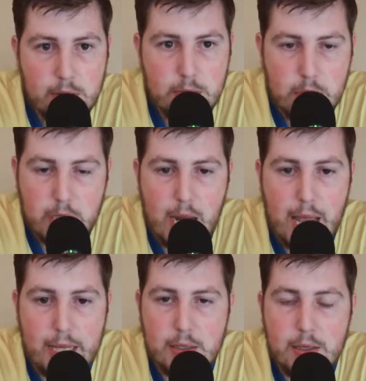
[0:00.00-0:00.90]

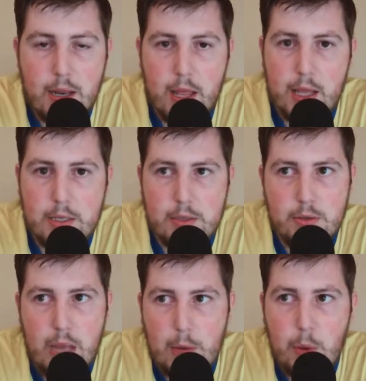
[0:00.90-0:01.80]
tonight, and
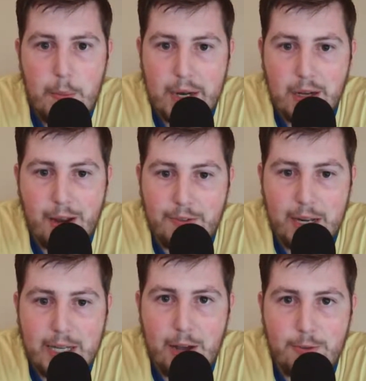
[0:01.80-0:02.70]
we might not
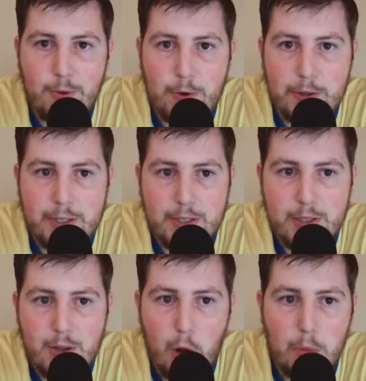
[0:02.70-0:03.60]
find out for
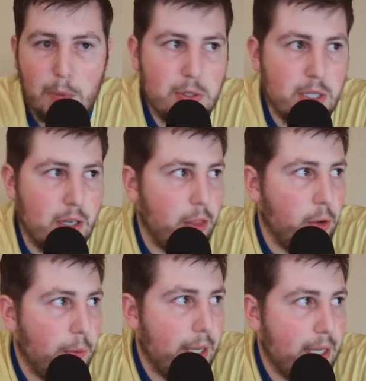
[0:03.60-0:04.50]
almost another
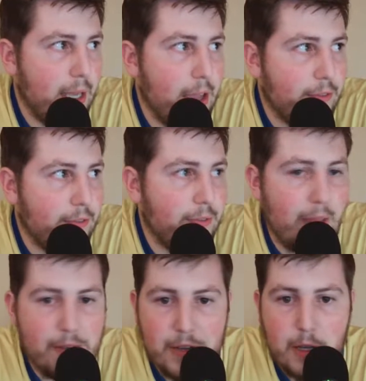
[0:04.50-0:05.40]
week
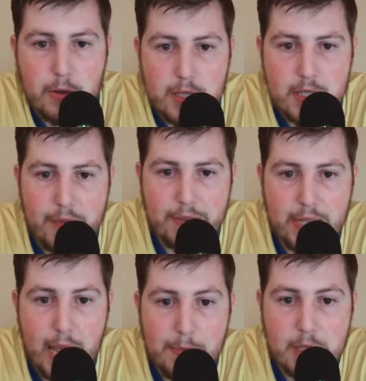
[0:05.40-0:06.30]
if it goes to 7
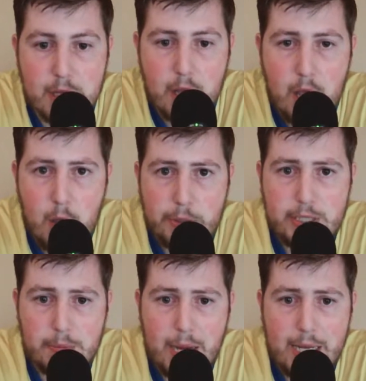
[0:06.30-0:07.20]
games, which
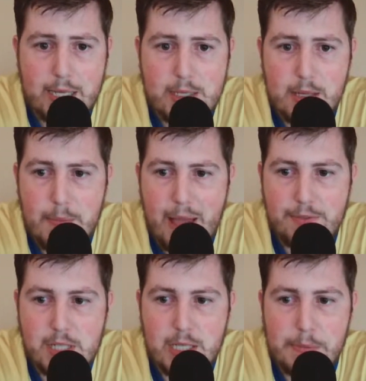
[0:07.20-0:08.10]
it might, because the
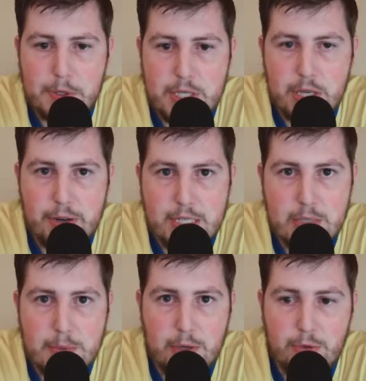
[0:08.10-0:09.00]
Mavs Clippers series
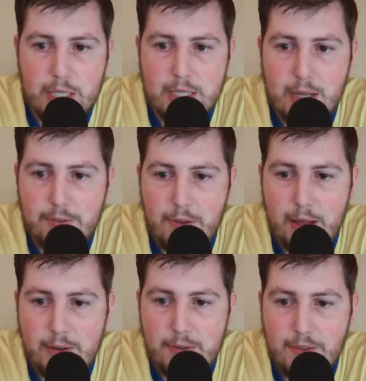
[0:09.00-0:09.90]
has been a really tough
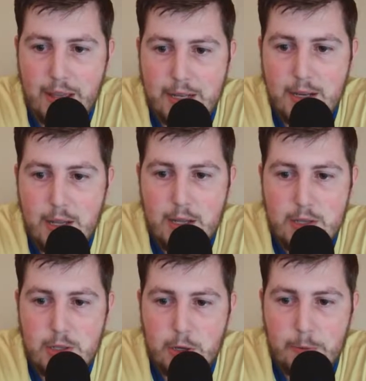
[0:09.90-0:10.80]
fight.
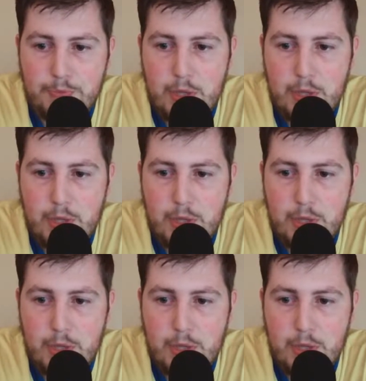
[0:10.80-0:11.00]
So